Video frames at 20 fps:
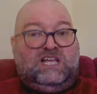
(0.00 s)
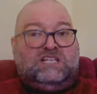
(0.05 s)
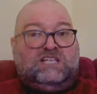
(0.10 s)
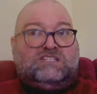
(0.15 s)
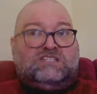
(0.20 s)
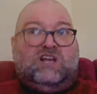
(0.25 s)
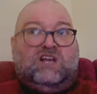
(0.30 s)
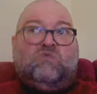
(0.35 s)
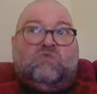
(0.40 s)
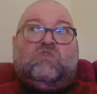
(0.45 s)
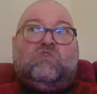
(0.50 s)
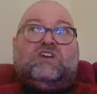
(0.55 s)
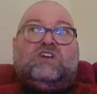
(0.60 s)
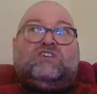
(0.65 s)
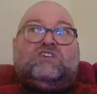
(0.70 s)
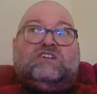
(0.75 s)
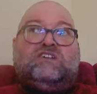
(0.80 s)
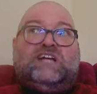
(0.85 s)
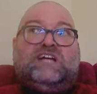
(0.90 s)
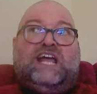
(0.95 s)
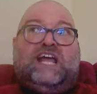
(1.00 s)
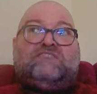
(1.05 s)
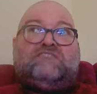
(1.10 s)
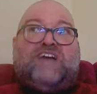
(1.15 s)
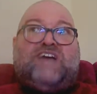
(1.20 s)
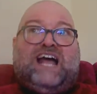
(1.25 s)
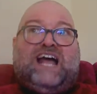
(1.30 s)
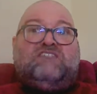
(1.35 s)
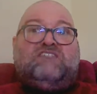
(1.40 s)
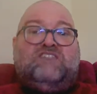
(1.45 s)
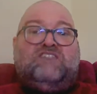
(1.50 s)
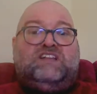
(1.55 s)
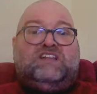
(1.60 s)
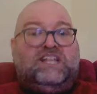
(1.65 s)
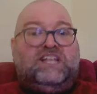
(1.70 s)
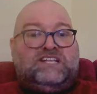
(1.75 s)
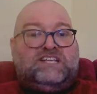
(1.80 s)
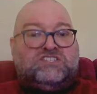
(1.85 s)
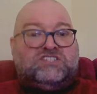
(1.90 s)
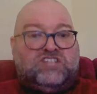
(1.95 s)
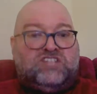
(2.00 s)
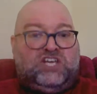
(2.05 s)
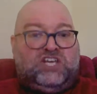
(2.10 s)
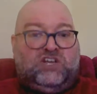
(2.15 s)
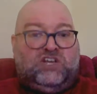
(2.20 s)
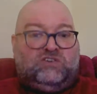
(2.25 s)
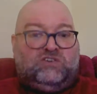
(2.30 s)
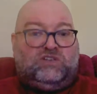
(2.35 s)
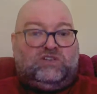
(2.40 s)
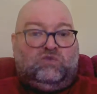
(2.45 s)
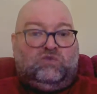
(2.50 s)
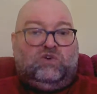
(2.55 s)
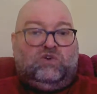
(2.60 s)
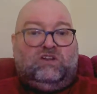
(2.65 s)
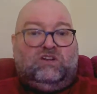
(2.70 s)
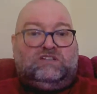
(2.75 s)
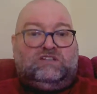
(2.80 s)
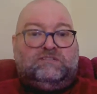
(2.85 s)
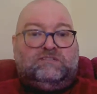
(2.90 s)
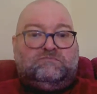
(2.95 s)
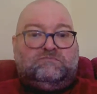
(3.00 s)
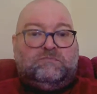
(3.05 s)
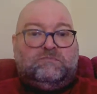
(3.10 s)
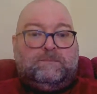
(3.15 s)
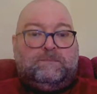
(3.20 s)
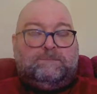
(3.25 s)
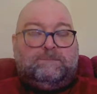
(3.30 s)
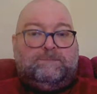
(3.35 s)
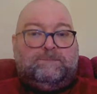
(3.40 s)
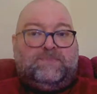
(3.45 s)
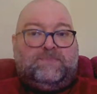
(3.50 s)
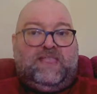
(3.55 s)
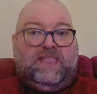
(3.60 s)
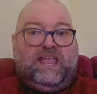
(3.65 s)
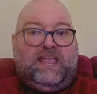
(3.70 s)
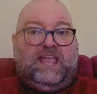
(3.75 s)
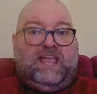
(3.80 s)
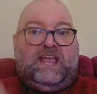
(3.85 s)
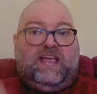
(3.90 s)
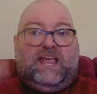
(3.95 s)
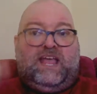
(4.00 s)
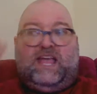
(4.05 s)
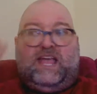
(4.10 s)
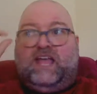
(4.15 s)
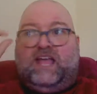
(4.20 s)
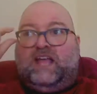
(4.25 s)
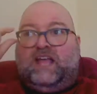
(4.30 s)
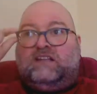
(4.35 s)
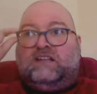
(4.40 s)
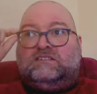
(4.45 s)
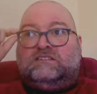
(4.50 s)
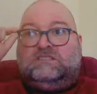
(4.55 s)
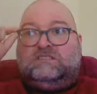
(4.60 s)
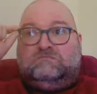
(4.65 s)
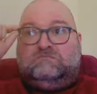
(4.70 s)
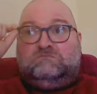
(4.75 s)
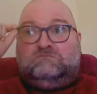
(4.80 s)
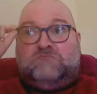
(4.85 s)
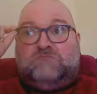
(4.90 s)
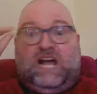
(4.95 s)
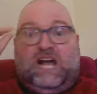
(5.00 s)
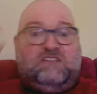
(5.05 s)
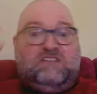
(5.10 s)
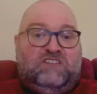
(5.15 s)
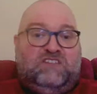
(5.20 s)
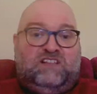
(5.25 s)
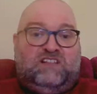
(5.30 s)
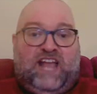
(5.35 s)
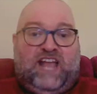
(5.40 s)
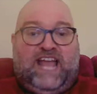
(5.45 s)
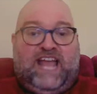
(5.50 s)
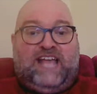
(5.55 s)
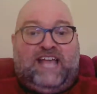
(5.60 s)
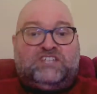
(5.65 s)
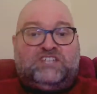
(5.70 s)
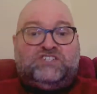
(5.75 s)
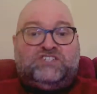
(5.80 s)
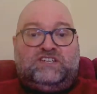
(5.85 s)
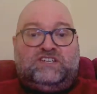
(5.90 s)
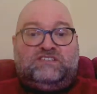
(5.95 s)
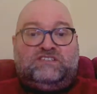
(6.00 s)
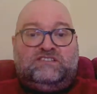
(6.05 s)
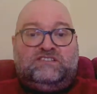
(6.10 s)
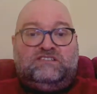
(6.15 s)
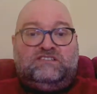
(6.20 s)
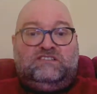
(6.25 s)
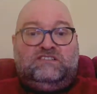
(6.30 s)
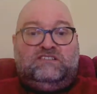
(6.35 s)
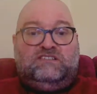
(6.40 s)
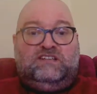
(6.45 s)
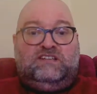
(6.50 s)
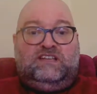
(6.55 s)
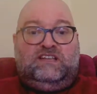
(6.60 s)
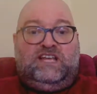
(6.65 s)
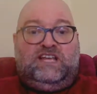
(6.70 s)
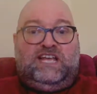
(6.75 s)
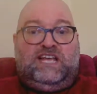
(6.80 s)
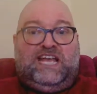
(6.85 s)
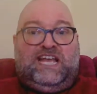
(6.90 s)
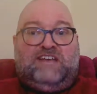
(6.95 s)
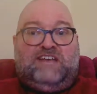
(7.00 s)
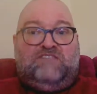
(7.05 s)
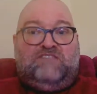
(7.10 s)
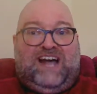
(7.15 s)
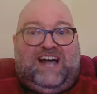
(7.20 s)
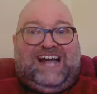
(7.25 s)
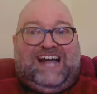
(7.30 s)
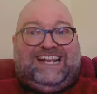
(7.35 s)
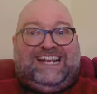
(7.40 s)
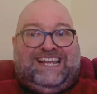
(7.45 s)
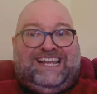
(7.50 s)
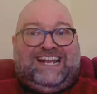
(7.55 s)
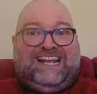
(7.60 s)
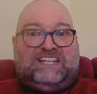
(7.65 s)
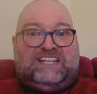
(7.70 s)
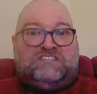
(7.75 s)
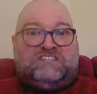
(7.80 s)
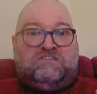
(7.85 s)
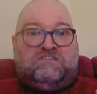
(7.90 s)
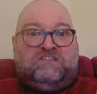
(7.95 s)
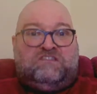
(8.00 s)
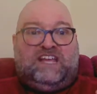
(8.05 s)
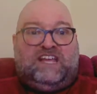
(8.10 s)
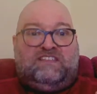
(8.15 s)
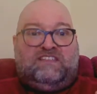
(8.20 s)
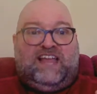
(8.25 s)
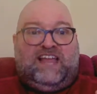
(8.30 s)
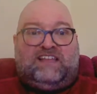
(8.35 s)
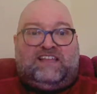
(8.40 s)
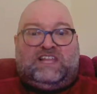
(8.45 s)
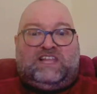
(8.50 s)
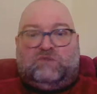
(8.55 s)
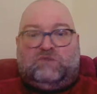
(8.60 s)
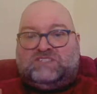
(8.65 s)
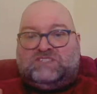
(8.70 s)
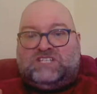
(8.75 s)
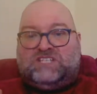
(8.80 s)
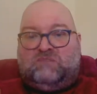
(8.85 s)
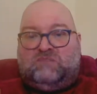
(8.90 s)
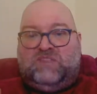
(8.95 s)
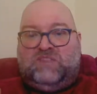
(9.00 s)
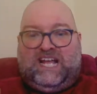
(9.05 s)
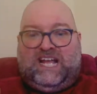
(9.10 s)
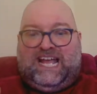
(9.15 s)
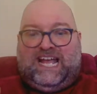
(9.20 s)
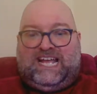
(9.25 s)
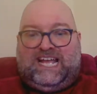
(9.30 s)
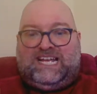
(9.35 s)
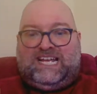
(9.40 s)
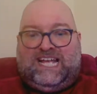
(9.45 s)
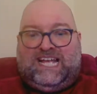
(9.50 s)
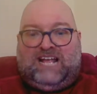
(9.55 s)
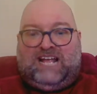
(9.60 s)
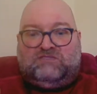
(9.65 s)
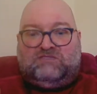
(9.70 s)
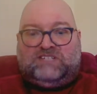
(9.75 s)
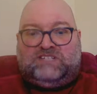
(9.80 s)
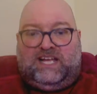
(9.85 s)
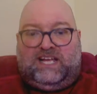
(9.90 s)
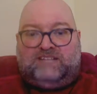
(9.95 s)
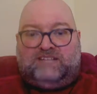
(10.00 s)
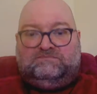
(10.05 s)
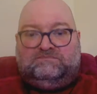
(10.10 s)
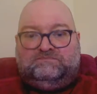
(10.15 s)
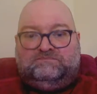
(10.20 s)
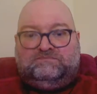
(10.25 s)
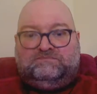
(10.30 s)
So I wonder if I feel insecure in the world and I feel anxious if I needed to feel like there was something I could count on,